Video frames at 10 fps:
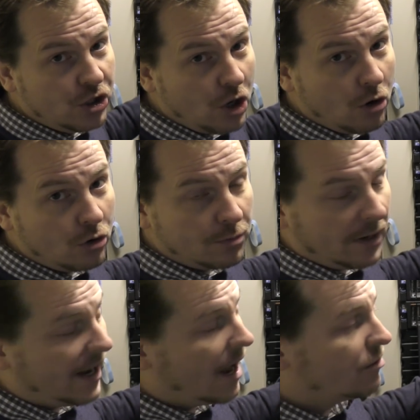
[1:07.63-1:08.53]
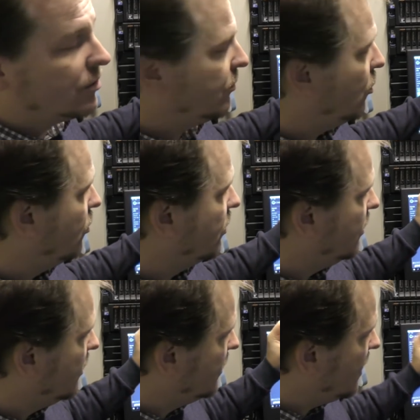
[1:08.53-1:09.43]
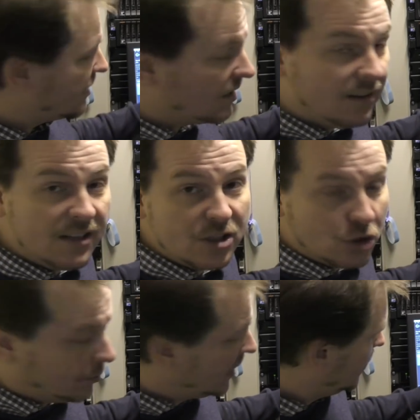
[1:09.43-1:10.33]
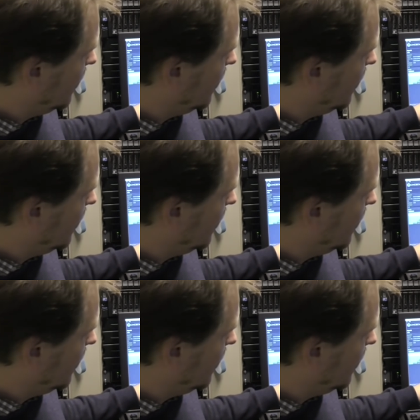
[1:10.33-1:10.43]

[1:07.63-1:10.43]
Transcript: Joe's Playhouse for getting these to me